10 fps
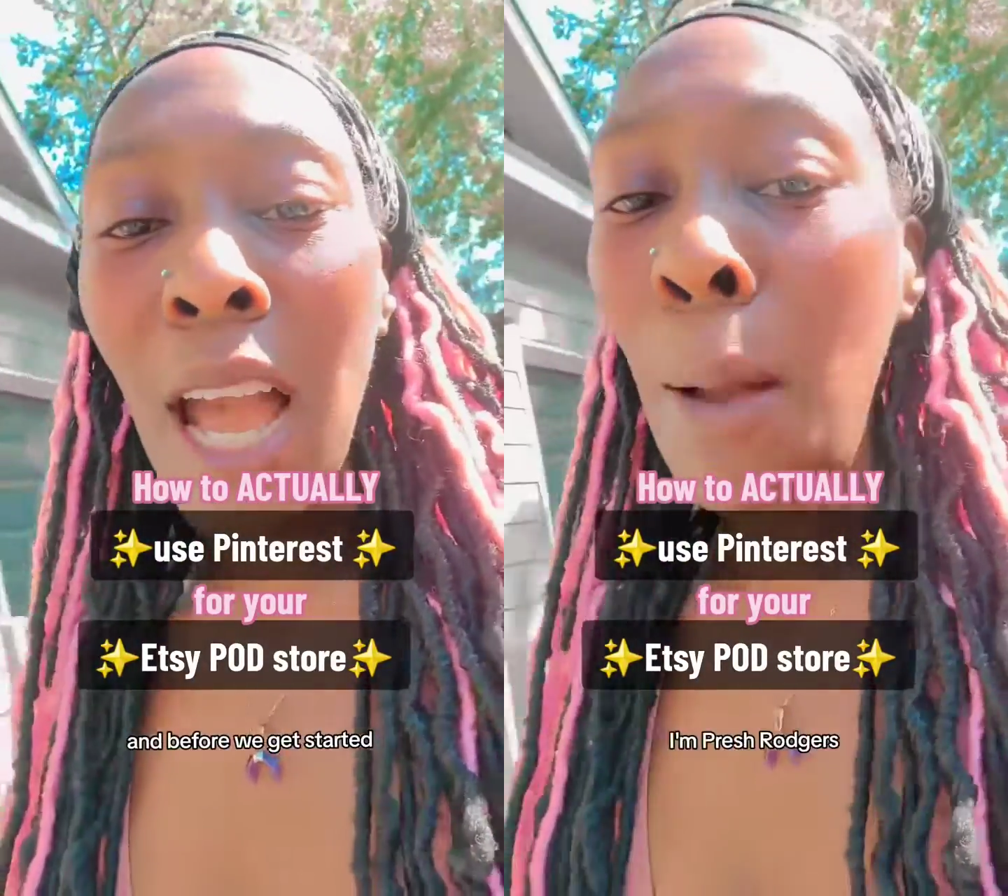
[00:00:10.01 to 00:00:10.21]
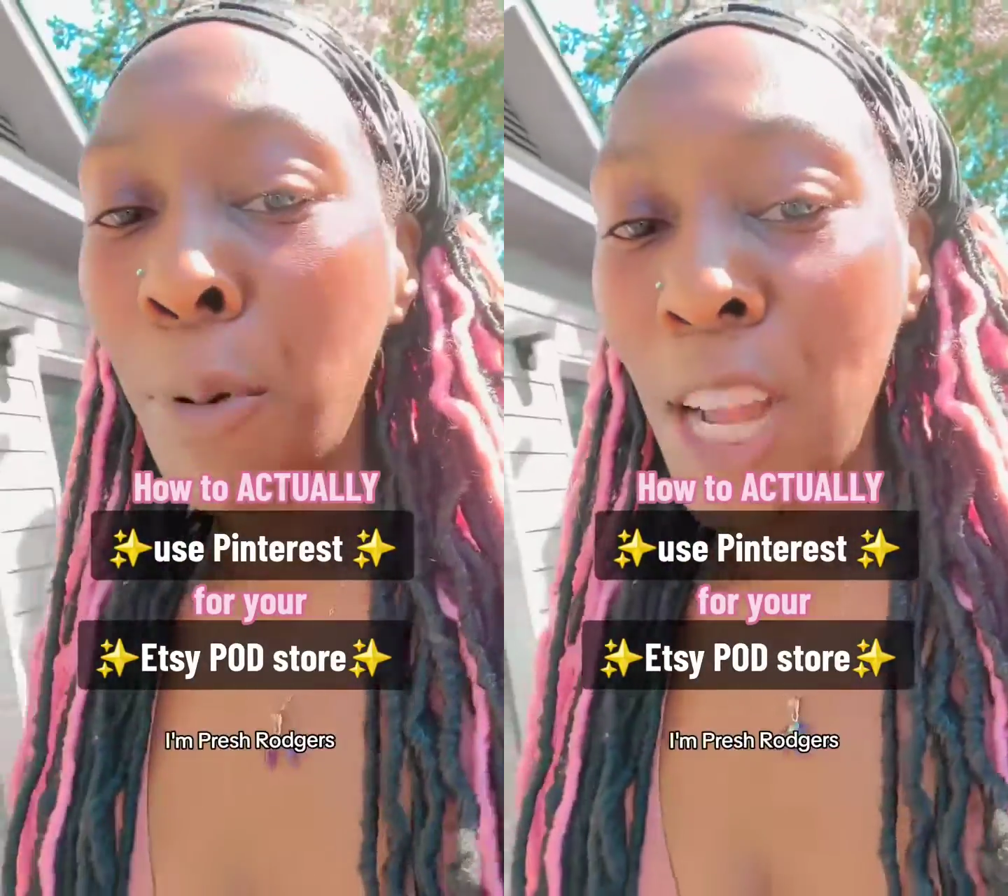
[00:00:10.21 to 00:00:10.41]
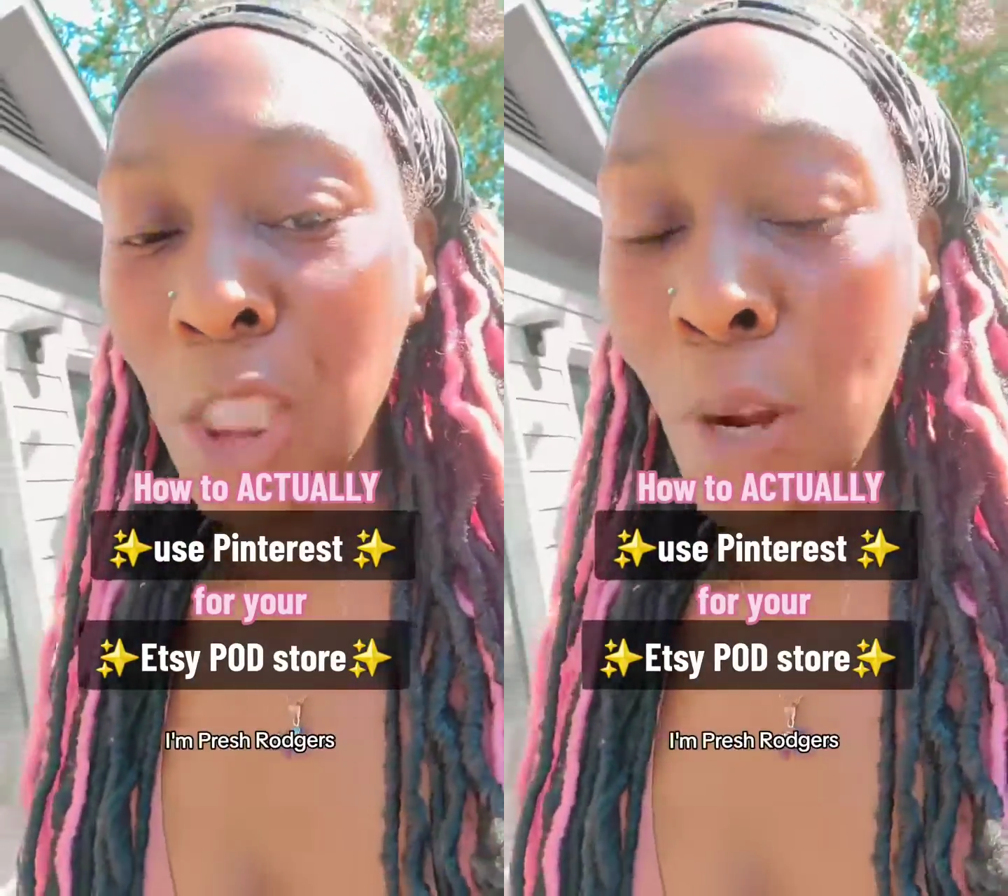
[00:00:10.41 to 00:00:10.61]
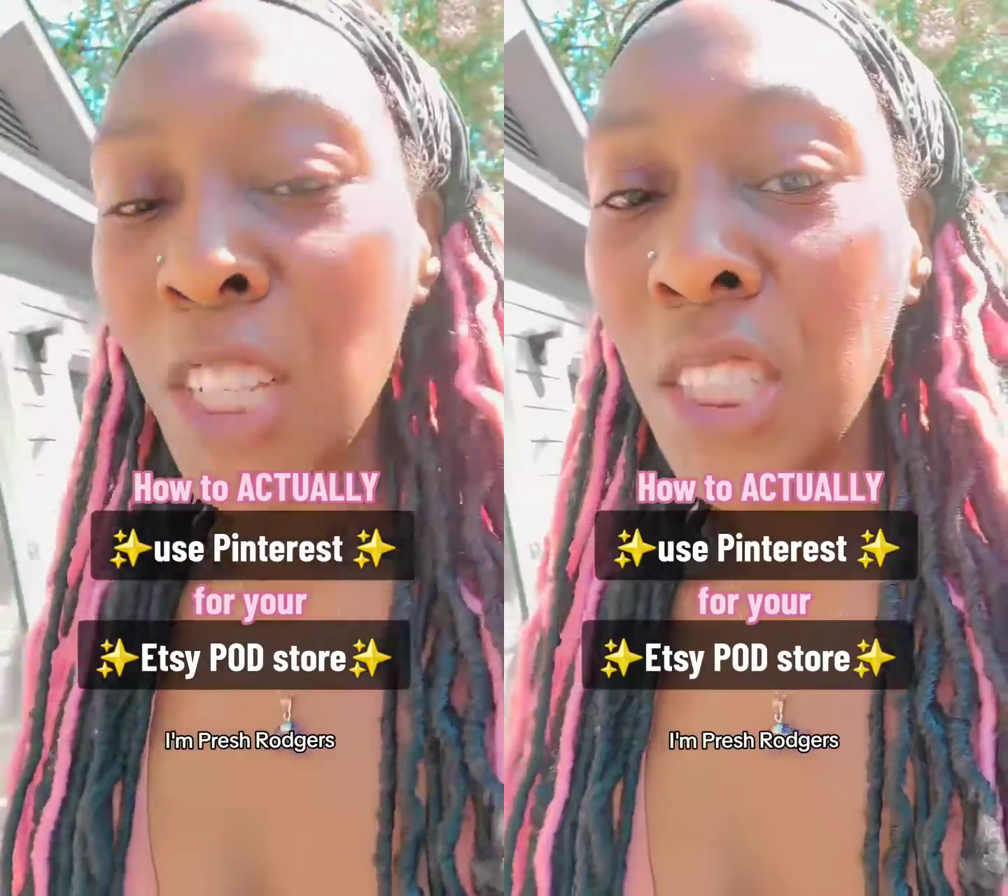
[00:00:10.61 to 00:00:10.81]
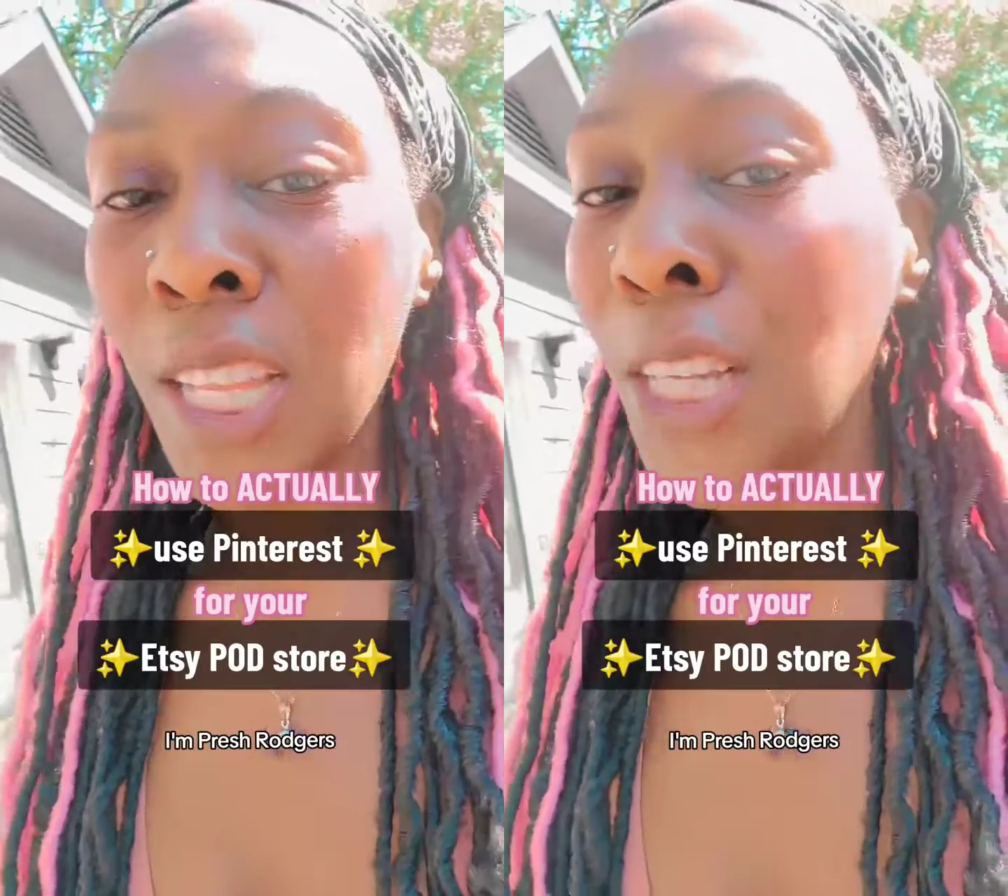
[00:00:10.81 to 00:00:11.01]
I'm Presh
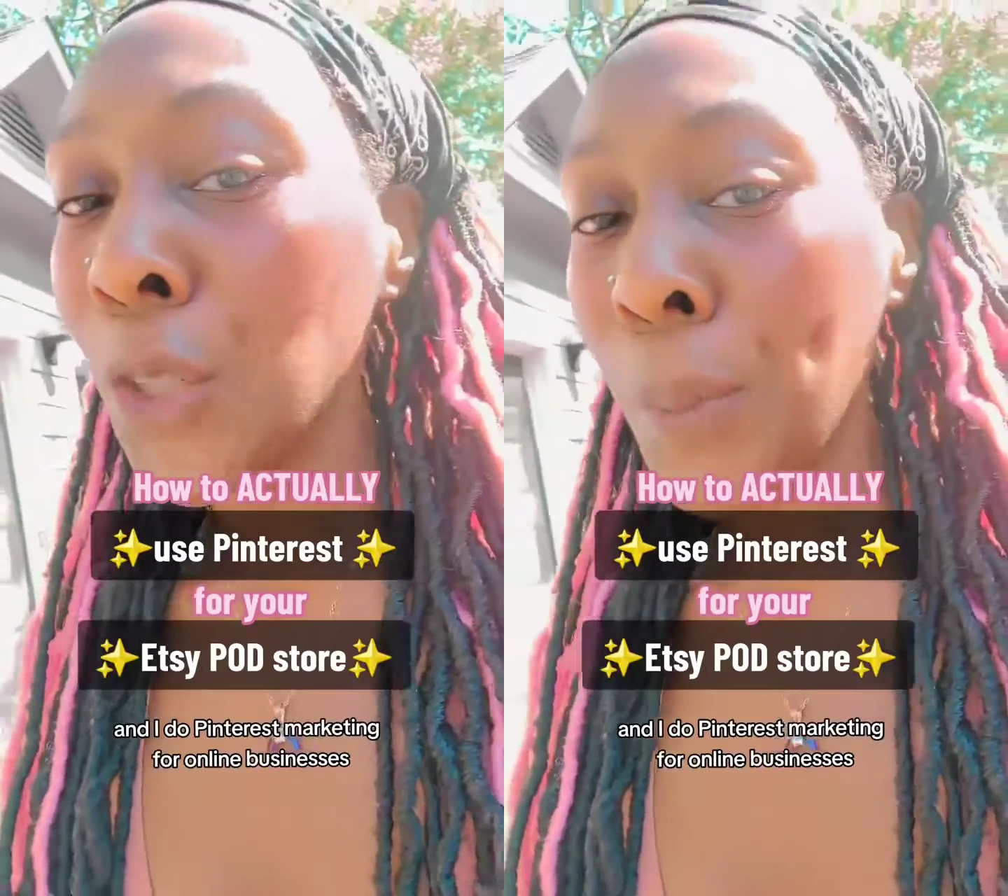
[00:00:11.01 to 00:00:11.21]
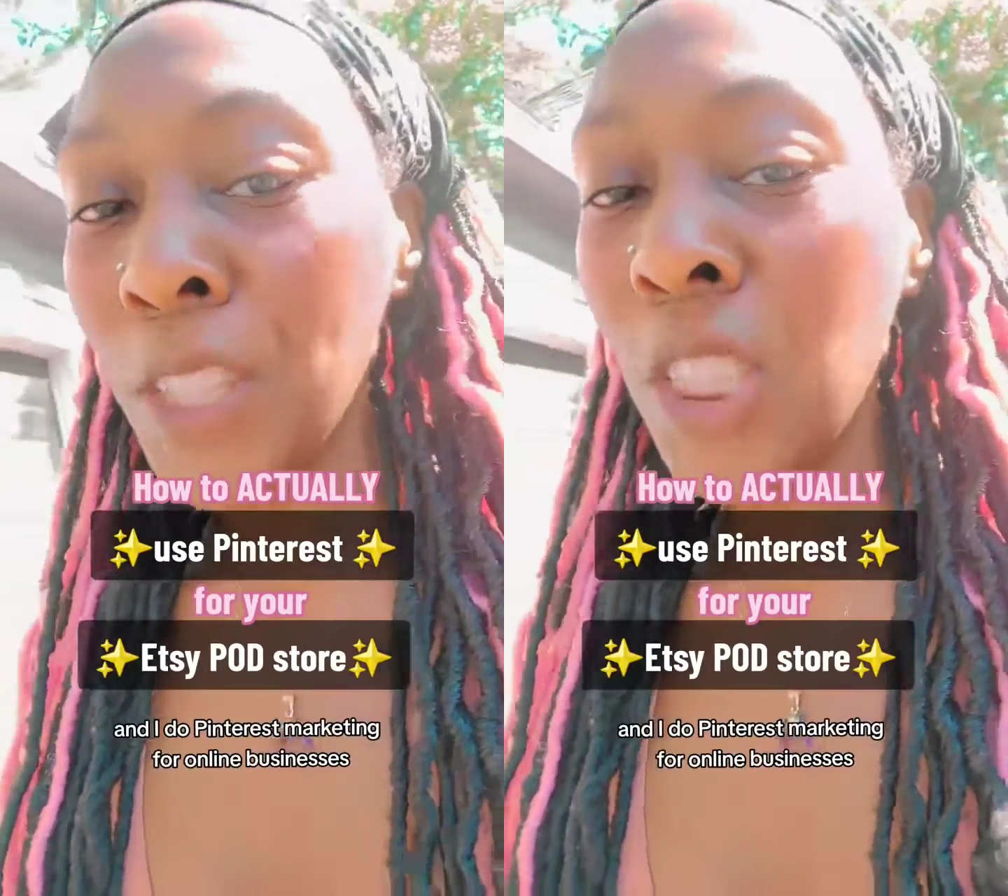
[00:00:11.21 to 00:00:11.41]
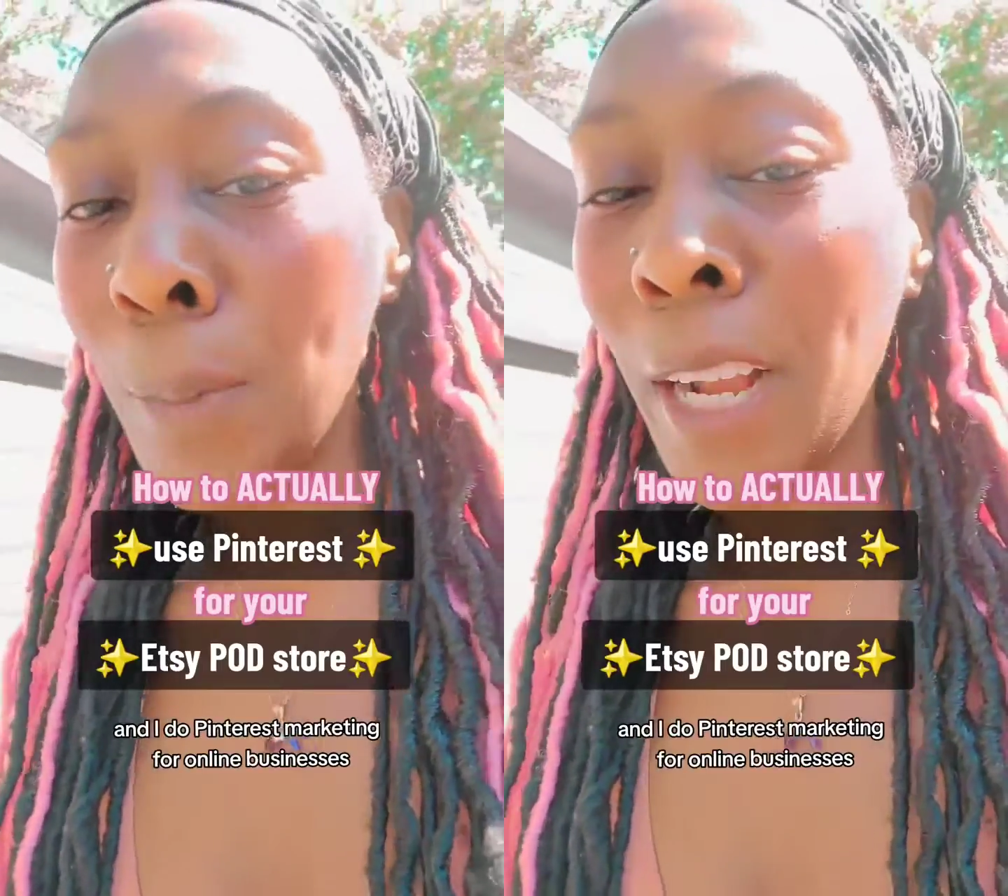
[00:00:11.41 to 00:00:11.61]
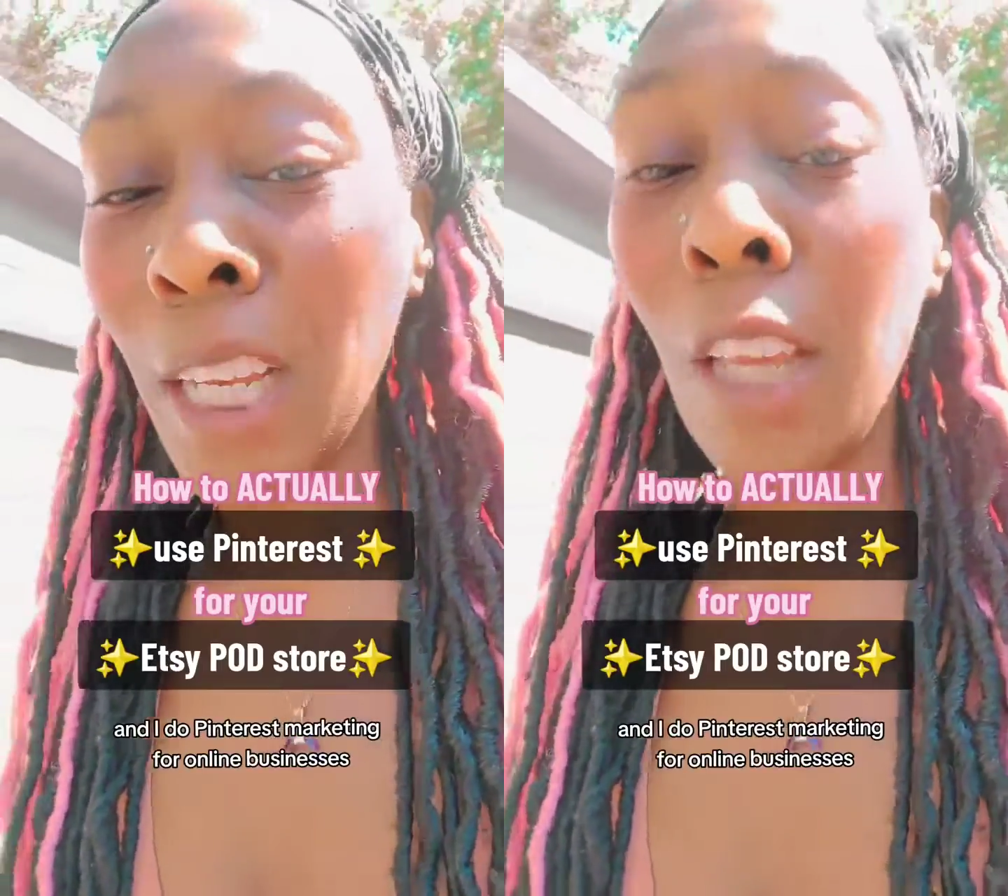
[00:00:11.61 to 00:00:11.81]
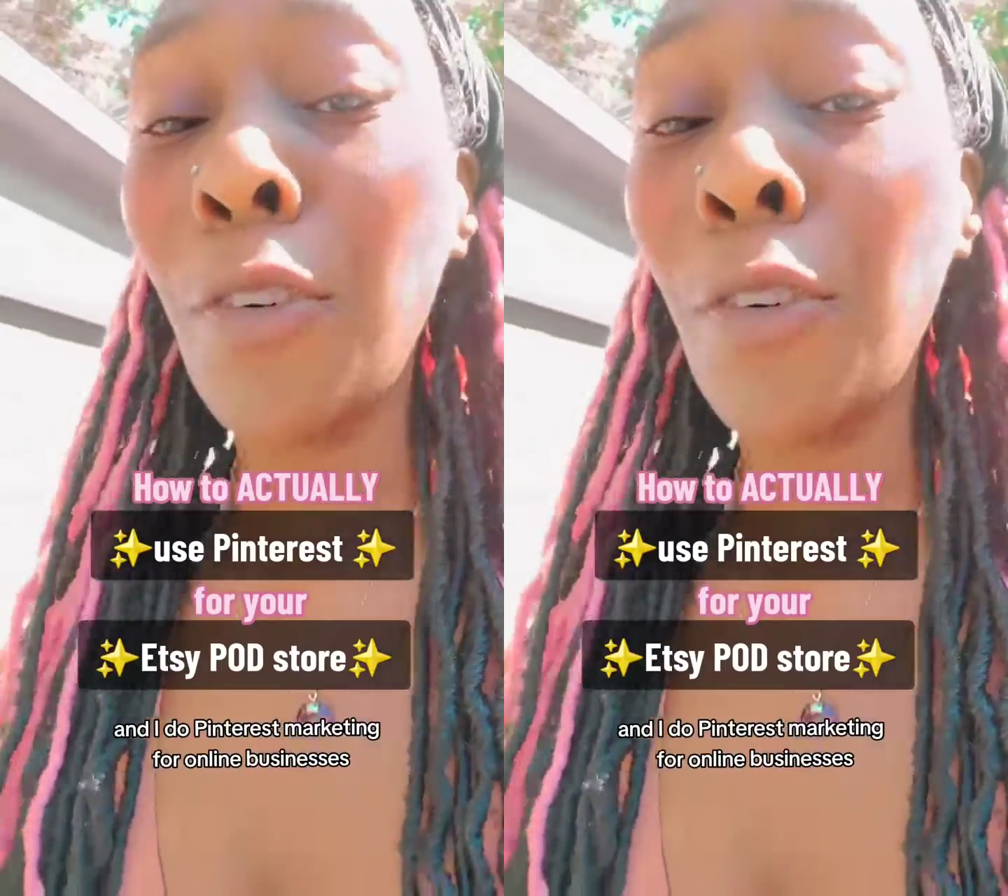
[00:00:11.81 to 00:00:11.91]
Rogers and I do Pinterest marketing